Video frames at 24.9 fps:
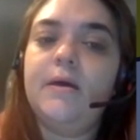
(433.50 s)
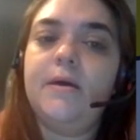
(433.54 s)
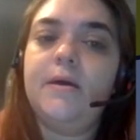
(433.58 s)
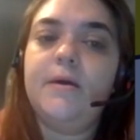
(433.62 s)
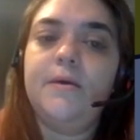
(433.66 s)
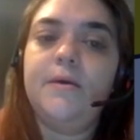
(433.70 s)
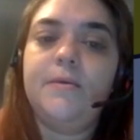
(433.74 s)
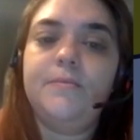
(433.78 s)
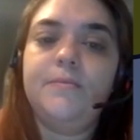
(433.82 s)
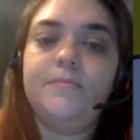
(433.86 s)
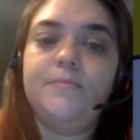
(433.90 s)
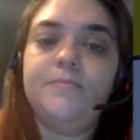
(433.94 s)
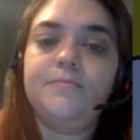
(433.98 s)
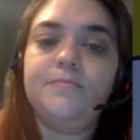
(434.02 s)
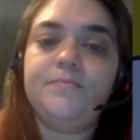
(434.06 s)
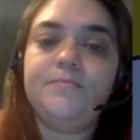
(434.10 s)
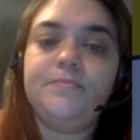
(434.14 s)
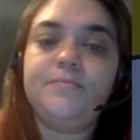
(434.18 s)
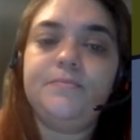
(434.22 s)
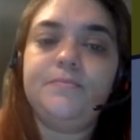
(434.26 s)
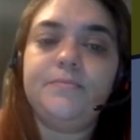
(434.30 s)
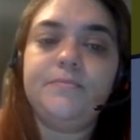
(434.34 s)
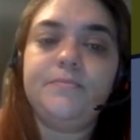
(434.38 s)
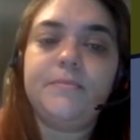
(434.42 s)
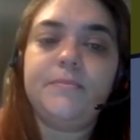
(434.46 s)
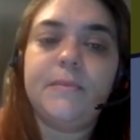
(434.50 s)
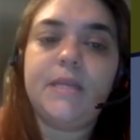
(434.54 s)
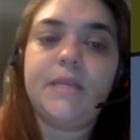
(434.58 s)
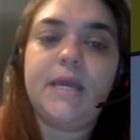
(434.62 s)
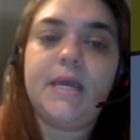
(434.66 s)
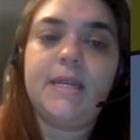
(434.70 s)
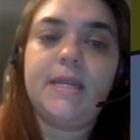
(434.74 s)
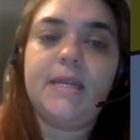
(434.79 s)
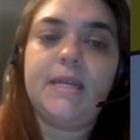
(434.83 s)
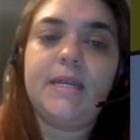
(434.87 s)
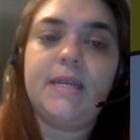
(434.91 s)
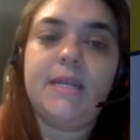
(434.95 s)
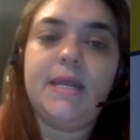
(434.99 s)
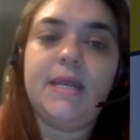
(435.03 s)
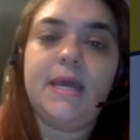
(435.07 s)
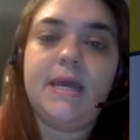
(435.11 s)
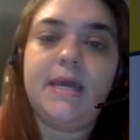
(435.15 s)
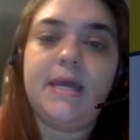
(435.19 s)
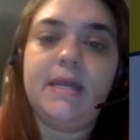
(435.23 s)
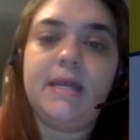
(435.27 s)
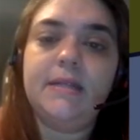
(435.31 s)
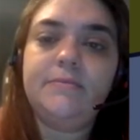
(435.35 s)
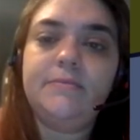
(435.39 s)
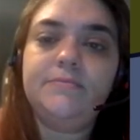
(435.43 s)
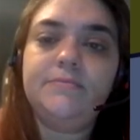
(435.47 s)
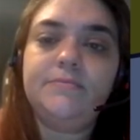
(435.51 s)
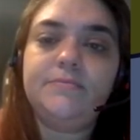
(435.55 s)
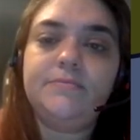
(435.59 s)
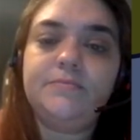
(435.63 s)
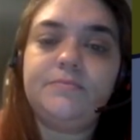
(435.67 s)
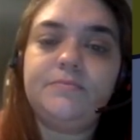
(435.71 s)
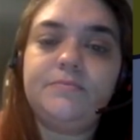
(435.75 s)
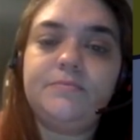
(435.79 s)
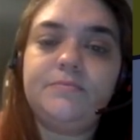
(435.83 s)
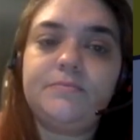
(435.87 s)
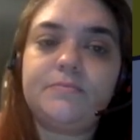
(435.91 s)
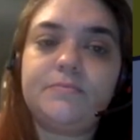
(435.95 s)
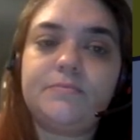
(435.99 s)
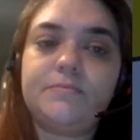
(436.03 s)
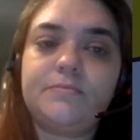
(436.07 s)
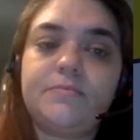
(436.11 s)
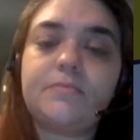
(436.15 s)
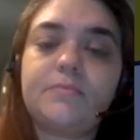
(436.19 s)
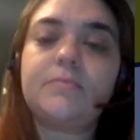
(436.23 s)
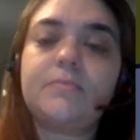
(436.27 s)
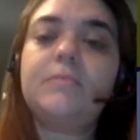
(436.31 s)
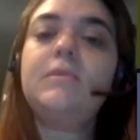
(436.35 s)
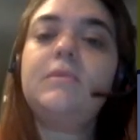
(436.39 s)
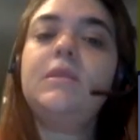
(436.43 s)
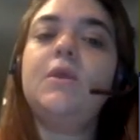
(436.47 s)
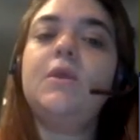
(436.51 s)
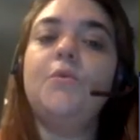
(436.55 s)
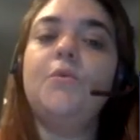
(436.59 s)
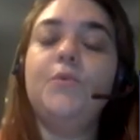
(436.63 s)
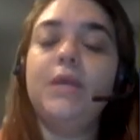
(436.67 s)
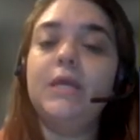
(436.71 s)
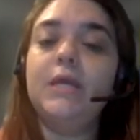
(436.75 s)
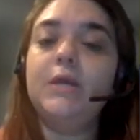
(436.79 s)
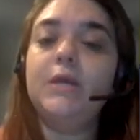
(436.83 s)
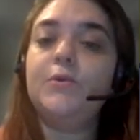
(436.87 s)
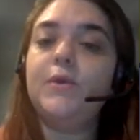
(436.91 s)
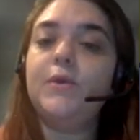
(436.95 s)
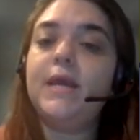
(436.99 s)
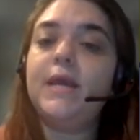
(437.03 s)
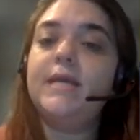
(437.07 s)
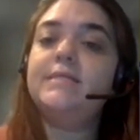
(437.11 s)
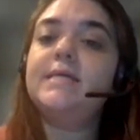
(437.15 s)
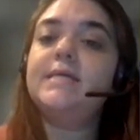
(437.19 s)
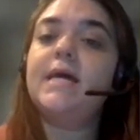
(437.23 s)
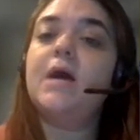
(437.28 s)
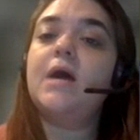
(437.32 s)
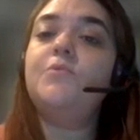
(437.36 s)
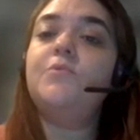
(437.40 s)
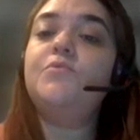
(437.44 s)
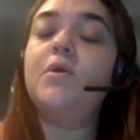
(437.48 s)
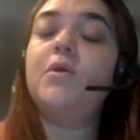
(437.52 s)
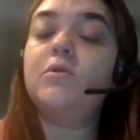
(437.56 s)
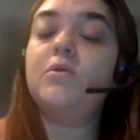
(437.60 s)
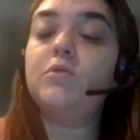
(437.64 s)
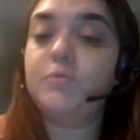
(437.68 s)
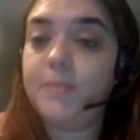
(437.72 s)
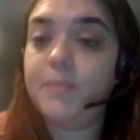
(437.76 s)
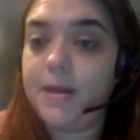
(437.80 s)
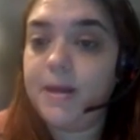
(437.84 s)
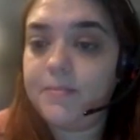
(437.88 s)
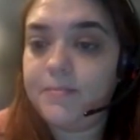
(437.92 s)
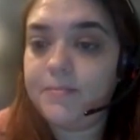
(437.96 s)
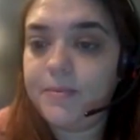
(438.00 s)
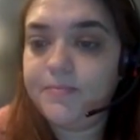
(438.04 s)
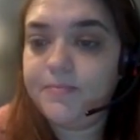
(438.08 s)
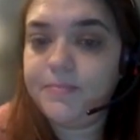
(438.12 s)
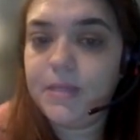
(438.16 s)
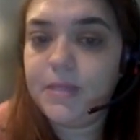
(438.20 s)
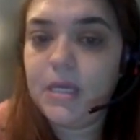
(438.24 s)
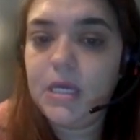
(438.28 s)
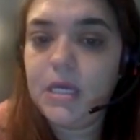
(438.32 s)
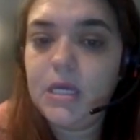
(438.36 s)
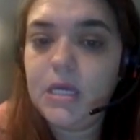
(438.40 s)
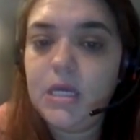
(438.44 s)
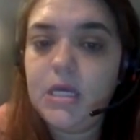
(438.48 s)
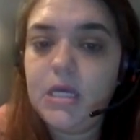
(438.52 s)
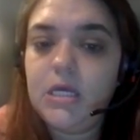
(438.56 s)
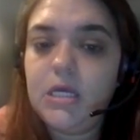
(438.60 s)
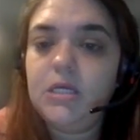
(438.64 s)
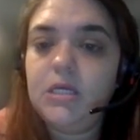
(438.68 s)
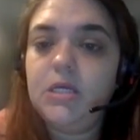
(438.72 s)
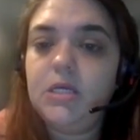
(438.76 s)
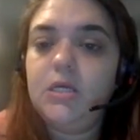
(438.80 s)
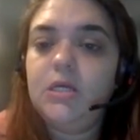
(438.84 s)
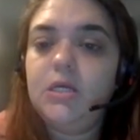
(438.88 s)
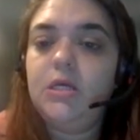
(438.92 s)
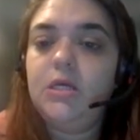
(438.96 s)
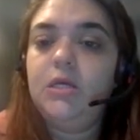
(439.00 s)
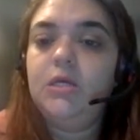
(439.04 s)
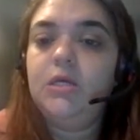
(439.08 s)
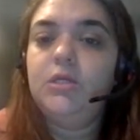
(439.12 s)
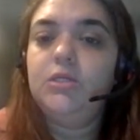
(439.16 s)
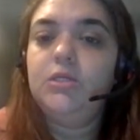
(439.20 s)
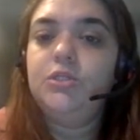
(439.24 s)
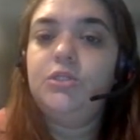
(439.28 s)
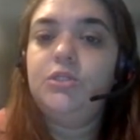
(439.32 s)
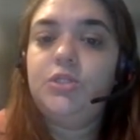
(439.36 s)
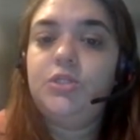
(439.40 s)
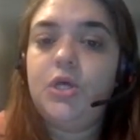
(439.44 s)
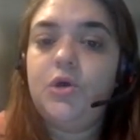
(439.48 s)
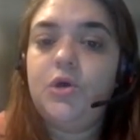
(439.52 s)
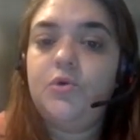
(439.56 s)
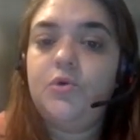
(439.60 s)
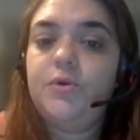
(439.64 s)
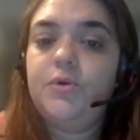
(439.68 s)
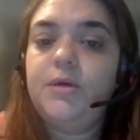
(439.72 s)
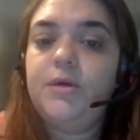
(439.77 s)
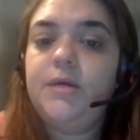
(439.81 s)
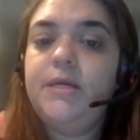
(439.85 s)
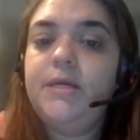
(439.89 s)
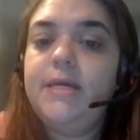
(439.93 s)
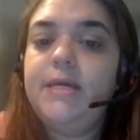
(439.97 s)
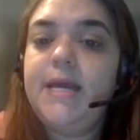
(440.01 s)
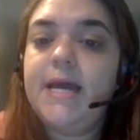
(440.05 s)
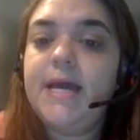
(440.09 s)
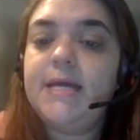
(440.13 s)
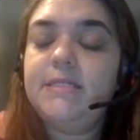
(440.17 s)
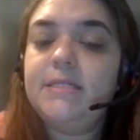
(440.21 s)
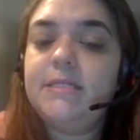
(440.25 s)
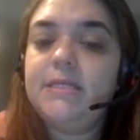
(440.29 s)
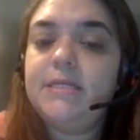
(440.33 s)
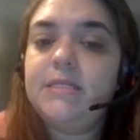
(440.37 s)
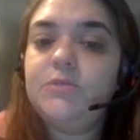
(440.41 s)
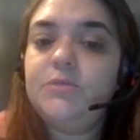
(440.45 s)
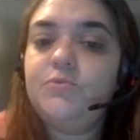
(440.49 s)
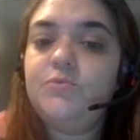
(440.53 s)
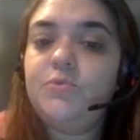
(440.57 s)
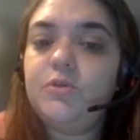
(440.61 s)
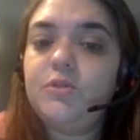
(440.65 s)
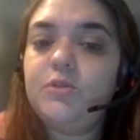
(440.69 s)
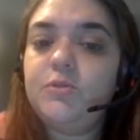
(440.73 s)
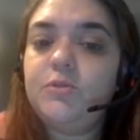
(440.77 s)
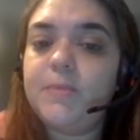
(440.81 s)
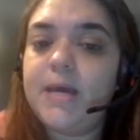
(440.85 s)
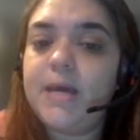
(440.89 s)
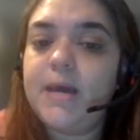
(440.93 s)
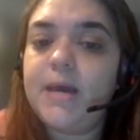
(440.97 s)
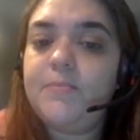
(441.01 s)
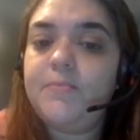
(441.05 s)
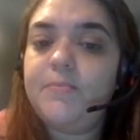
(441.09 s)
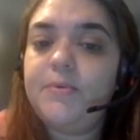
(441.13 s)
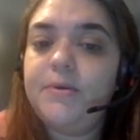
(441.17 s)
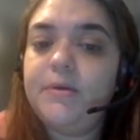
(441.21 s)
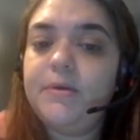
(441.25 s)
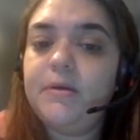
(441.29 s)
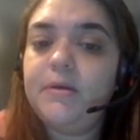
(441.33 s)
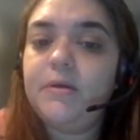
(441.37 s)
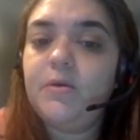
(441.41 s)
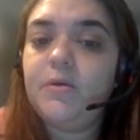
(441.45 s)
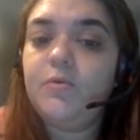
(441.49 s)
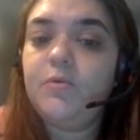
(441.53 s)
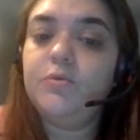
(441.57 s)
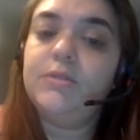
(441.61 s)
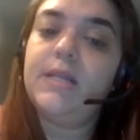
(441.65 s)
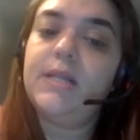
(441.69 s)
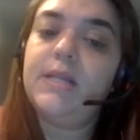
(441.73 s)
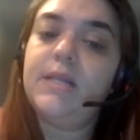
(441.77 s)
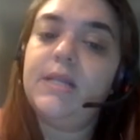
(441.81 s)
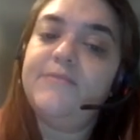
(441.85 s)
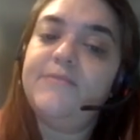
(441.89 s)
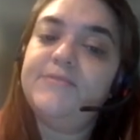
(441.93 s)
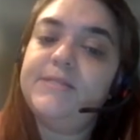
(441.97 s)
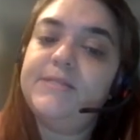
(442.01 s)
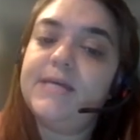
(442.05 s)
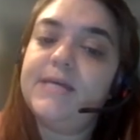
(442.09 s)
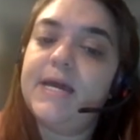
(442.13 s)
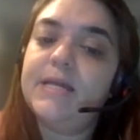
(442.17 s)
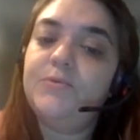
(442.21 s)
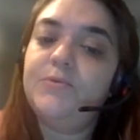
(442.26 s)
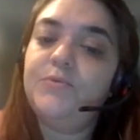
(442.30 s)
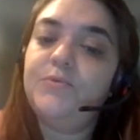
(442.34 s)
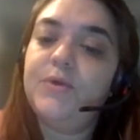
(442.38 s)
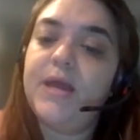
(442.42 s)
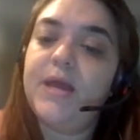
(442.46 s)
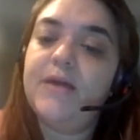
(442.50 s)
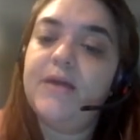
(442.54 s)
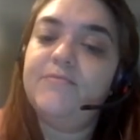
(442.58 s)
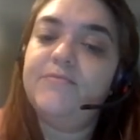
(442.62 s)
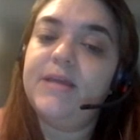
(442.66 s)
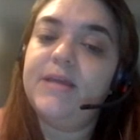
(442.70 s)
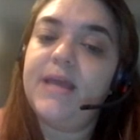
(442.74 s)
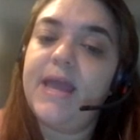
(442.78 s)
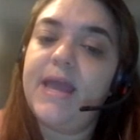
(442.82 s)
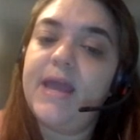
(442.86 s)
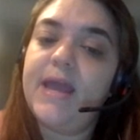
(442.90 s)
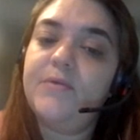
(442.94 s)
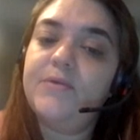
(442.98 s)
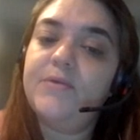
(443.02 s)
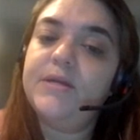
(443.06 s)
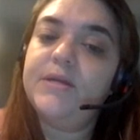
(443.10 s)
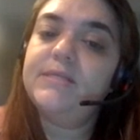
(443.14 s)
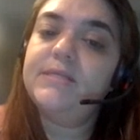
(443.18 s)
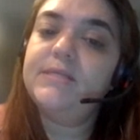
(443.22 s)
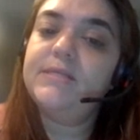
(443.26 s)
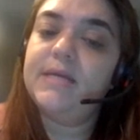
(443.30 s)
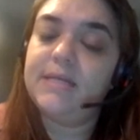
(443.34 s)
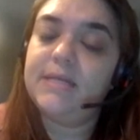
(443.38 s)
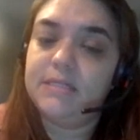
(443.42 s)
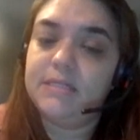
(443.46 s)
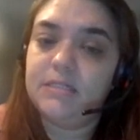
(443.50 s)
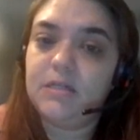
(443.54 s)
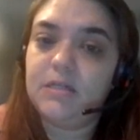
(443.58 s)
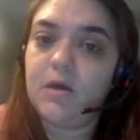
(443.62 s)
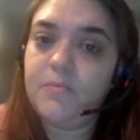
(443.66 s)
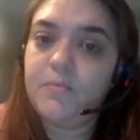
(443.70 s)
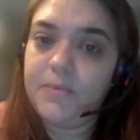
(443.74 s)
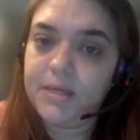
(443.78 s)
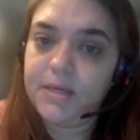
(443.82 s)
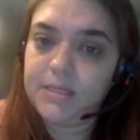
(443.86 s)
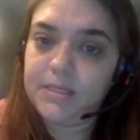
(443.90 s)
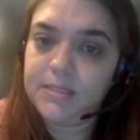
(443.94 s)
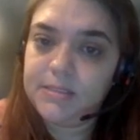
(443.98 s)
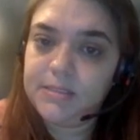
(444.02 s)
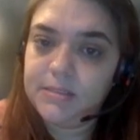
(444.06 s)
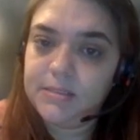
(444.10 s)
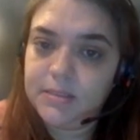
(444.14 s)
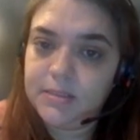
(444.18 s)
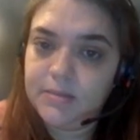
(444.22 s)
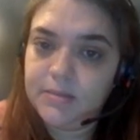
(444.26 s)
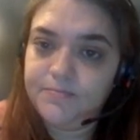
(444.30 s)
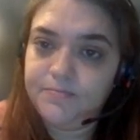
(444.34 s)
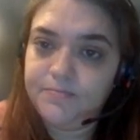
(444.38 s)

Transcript: And then we create a roadmap. So regarding this roadmap, on the left side, we have the areas and the topics.